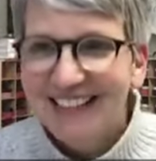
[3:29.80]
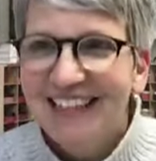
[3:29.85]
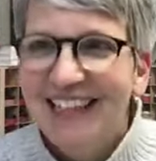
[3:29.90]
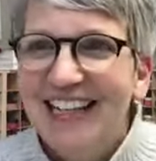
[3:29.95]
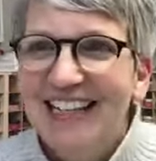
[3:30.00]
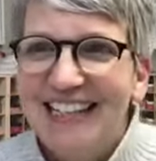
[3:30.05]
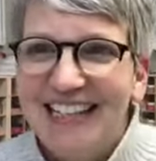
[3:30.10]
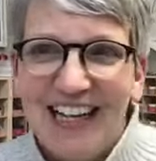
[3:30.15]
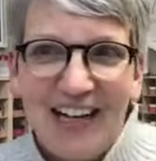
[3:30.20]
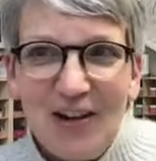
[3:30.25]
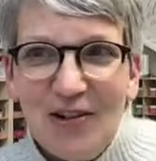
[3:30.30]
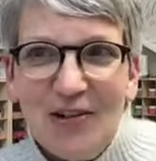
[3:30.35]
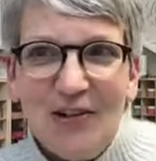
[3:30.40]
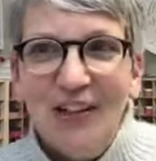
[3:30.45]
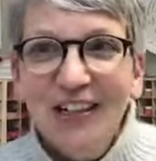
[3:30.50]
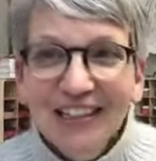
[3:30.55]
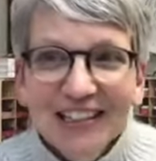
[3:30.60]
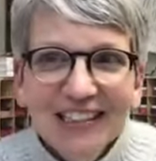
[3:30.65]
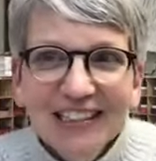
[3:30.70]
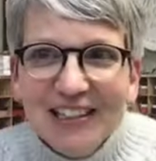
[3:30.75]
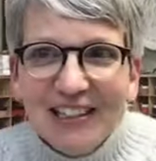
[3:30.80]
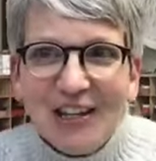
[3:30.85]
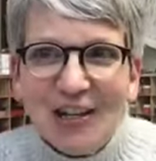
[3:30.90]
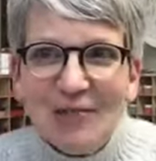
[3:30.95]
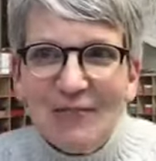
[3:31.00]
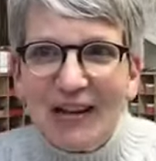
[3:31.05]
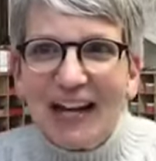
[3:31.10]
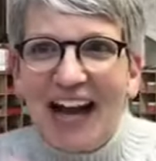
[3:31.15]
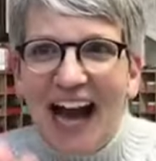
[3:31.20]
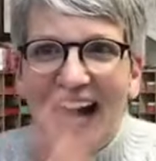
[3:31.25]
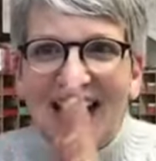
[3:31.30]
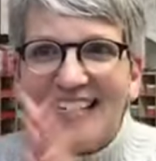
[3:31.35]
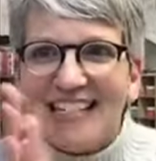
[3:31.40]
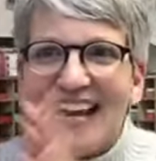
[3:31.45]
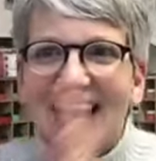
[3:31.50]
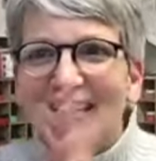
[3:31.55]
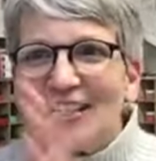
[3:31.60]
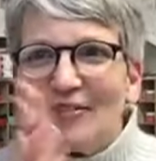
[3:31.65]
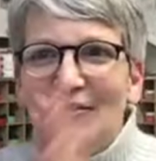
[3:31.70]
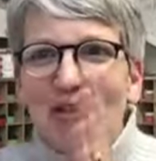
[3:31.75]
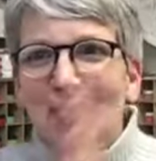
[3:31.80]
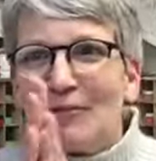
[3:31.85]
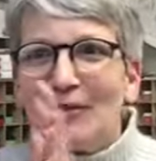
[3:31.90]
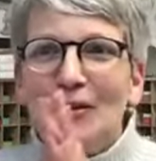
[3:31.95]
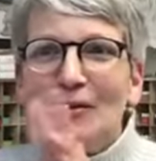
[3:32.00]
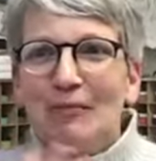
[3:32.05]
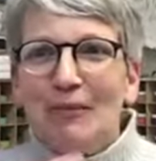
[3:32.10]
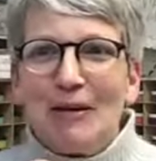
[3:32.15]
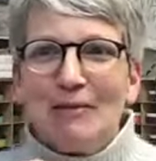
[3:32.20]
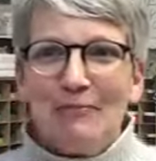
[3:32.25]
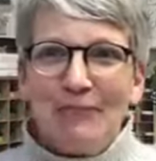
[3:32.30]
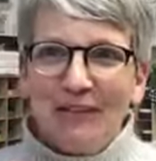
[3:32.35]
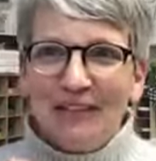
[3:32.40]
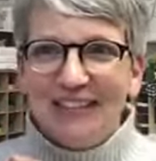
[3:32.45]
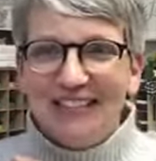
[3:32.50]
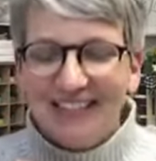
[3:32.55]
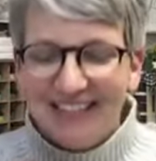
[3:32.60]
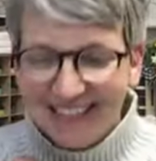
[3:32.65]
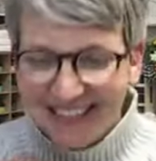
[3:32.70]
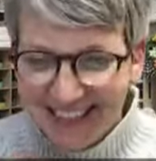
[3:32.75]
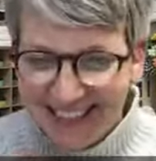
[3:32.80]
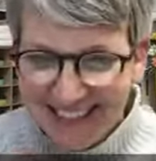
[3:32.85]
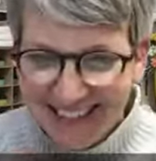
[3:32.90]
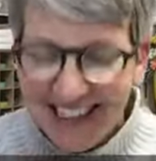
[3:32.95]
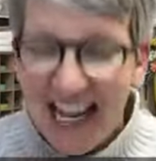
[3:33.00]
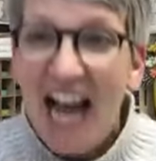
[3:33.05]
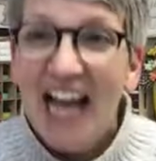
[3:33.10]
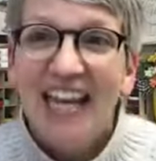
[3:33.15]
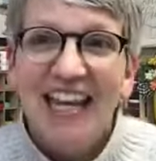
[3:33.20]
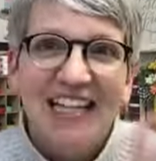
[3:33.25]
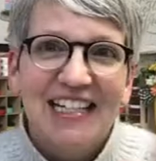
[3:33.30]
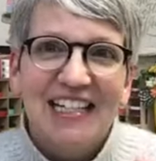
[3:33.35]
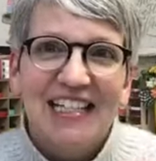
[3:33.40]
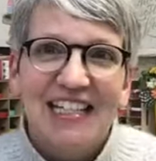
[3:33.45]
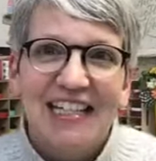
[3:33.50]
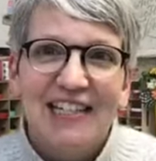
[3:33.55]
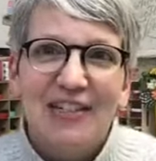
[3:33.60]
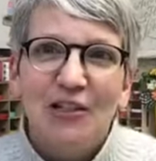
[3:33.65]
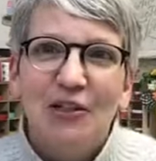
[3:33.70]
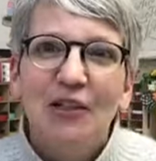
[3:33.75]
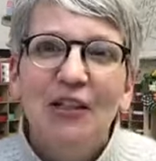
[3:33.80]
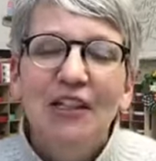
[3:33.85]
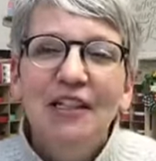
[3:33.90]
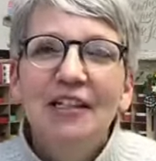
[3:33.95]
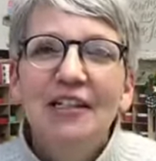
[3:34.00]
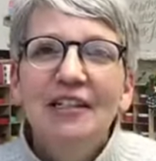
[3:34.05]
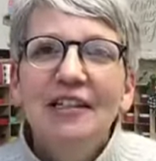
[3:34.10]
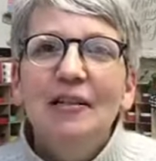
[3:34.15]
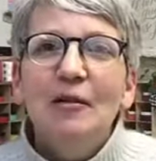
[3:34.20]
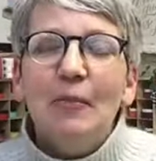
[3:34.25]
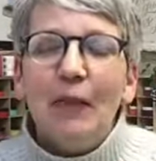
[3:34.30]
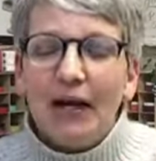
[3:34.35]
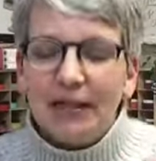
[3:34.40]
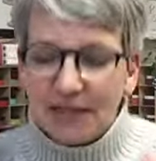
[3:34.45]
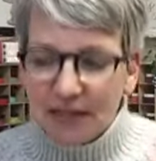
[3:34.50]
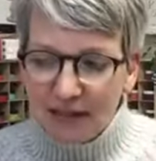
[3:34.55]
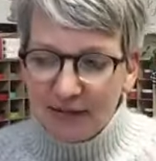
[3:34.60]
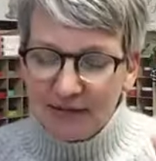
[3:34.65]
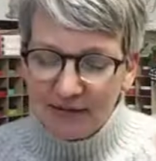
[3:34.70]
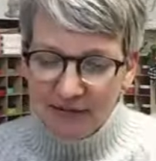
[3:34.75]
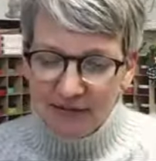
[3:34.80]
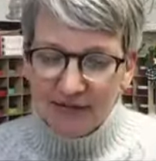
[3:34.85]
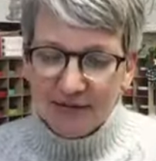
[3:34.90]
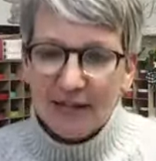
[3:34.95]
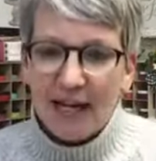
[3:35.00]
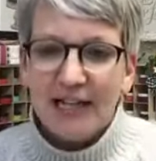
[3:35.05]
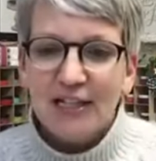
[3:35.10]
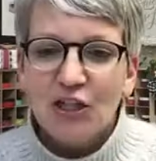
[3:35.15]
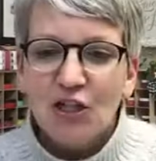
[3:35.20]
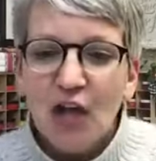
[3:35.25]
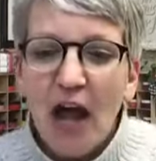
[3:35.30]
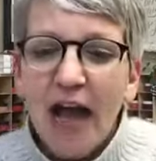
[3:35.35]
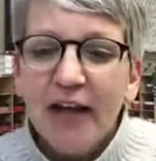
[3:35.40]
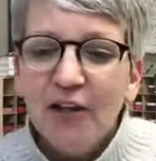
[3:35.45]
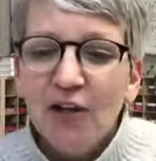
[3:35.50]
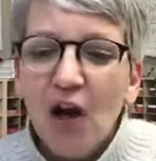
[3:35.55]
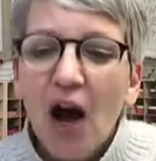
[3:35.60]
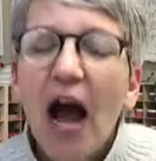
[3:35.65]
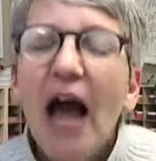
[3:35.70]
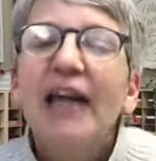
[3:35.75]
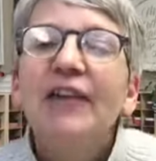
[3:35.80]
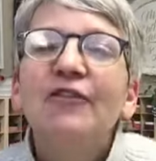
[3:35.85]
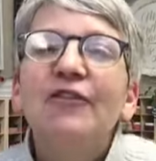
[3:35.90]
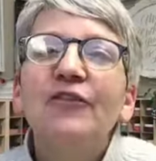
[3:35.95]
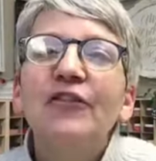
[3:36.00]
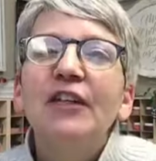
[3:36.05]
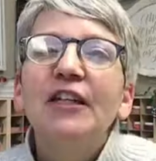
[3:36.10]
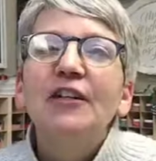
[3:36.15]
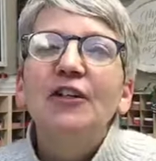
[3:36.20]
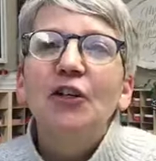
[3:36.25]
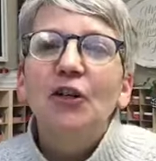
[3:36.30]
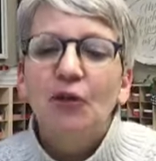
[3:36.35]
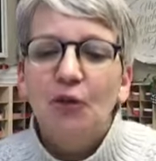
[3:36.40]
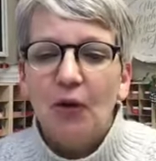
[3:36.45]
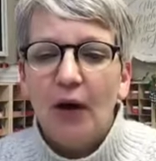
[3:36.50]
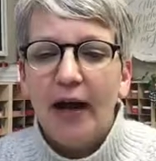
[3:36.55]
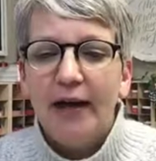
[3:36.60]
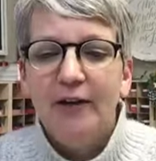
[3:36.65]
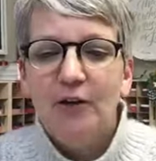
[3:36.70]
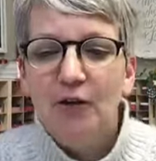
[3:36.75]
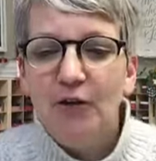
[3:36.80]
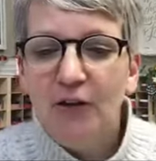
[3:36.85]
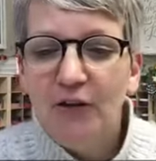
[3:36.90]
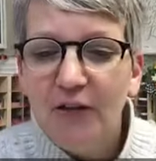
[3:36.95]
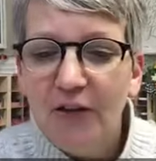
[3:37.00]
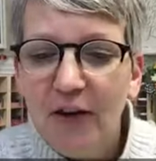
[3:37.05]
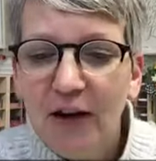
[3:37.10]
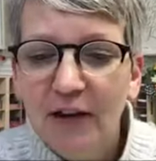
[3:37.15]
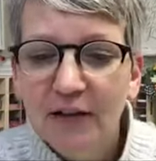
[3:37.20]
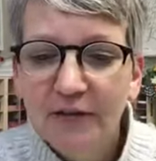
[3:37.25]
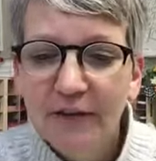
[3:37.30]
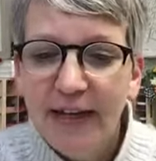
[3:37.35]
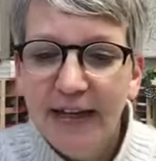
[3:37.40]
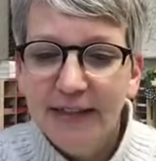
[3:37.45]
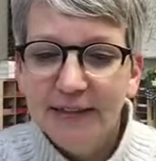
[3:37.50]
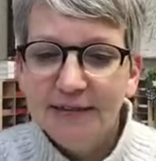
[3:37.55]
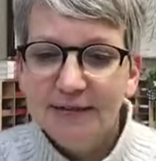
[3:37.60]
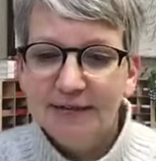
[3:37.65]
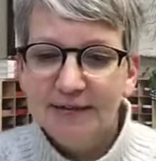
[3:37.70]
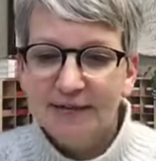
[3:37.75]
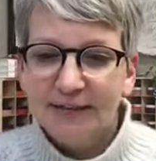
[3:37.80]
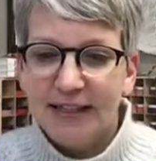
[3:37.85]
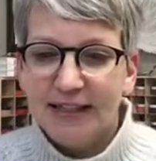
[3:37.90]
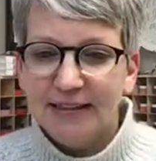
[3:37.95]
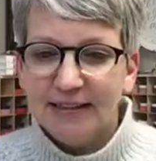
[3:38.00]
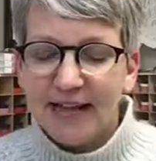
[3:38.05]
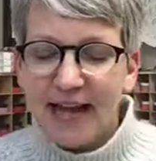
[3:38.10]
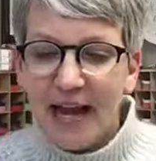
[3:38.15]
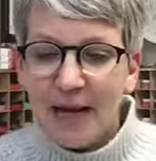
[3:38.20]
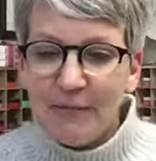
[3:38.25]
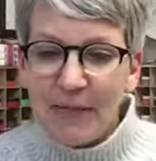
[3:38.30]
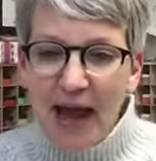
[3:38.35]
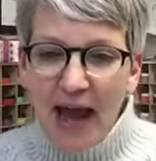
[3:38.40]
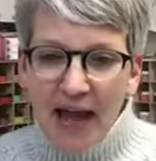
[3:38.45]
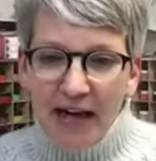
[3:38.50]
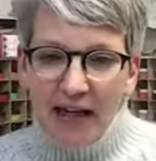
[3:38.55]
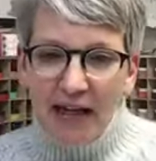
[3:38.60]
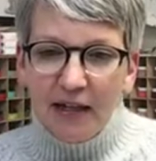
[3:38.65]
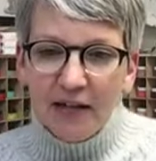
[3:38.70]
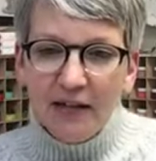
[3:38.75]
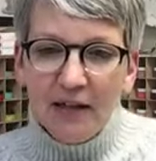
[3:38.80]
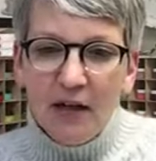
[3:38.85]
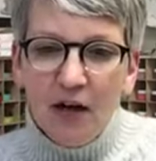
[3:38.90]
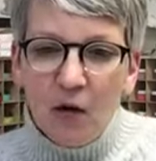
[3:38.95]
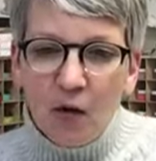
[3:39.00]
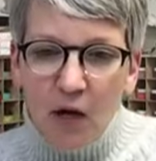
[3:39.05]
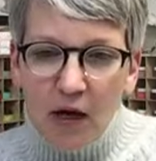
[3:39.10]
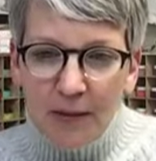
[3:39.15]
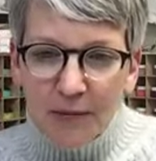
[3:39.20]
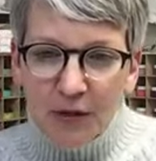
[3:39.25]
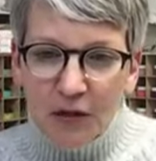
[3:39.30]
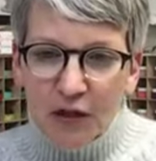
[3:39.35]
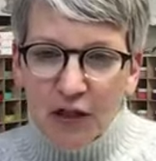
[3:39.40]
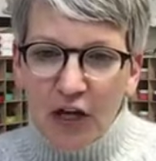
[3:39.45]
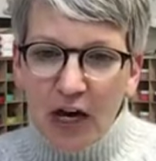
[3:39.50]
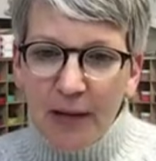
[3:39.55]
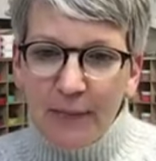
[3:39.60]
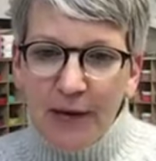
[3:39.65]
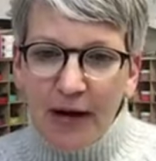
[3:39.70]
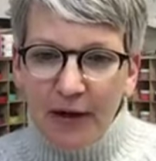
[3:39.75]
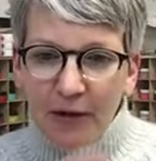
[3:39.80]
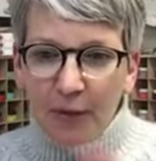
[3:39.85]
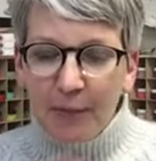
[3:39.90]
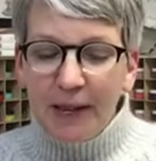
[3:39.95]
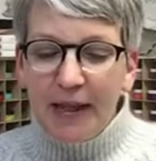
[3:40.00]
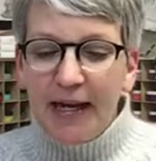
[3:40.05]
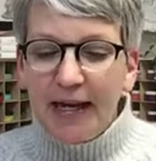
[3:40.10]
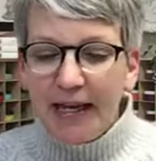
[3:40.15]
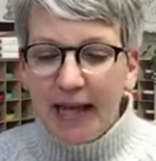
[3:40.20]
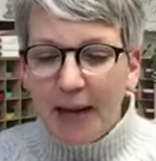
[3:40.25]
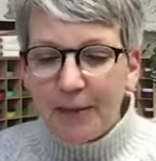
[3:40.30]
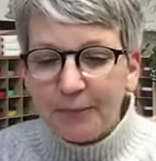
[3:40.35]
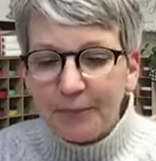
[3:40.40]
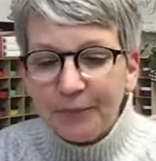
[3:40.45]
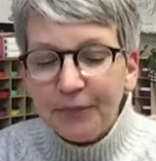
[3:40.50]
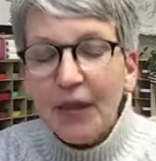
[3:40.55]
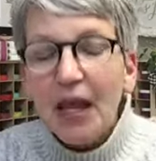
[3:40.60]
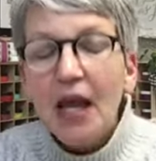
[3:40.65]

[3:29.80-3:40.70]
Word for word: It's like, oh, human contact with real people. I can't see you, but I feel you. I know you're there, right? Right. Hey, Maddie. Welcome to our Chalk and Party. We're playing a game.